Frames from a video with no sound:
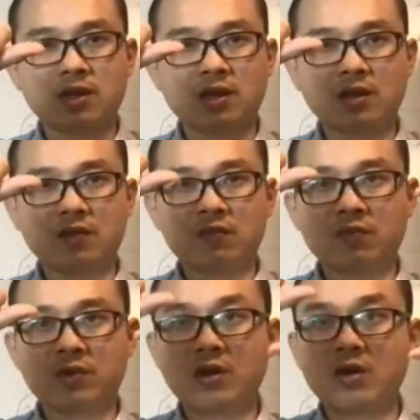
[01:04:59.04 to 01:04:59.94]
If you
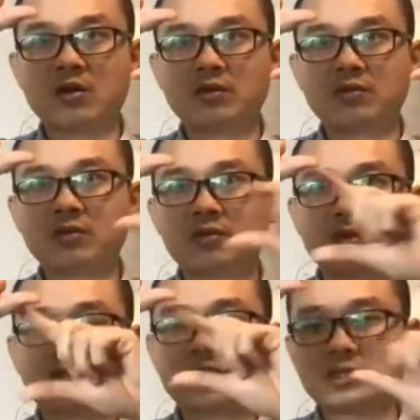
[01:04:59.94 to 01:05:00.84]
find, oh, this
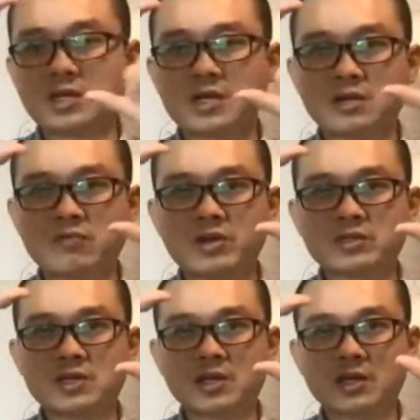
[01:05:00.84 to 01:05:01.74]
side is higher, right
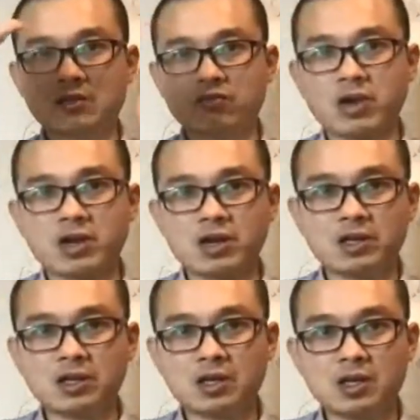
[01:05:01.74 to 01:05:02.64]
side, and right
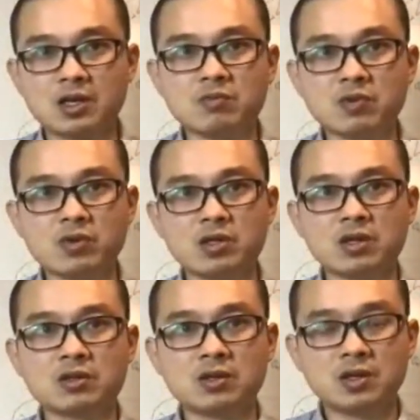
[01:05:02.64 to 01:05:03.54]
leg in
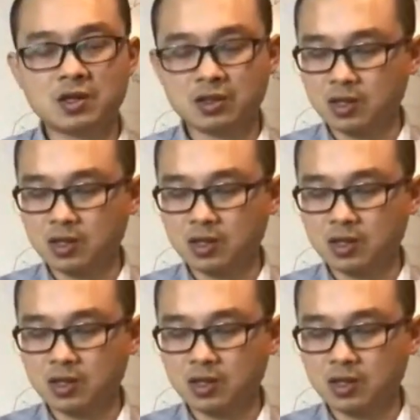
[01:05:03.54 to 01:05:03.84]
meridian, then